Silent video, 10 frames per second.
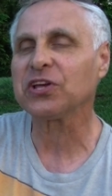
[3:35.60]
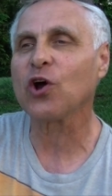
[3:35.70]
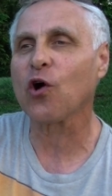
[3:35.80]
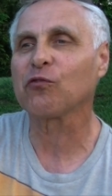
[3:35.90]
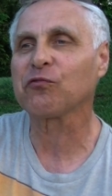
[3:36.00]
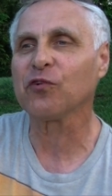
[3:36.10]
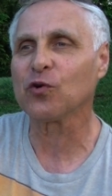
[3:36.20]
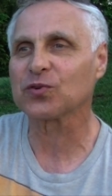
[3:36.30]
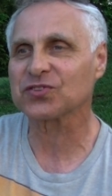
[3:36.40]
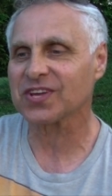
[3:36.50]
Lee Ho
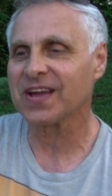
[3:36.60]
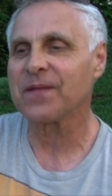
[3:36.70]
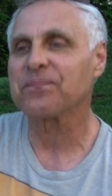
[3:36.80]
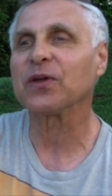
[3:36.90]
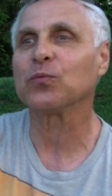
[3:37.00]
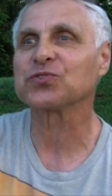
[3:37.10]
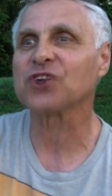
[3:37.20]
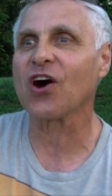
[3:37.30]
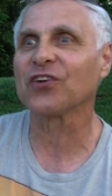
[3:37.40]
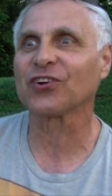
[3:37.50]
Fuchs, it was
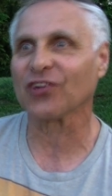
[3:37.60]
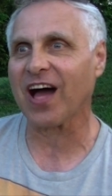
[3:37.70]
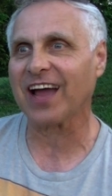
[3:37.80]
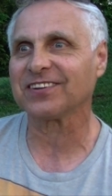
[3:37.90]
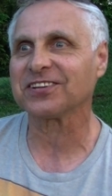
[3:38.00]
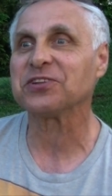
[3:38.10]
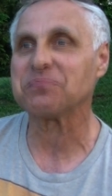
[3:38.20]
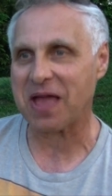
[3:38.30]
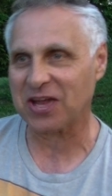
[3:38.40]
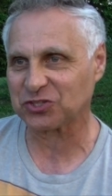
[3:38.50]
underlined
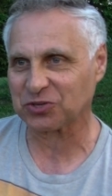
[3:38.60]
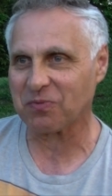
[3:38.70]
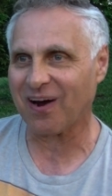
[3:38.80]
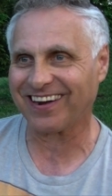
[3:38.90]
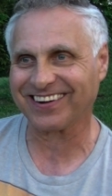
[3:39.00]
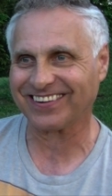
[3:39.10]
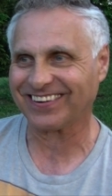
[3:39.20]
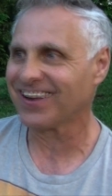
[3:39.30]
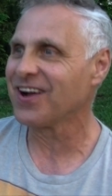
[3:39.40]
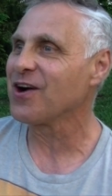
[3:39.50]
in magic marker.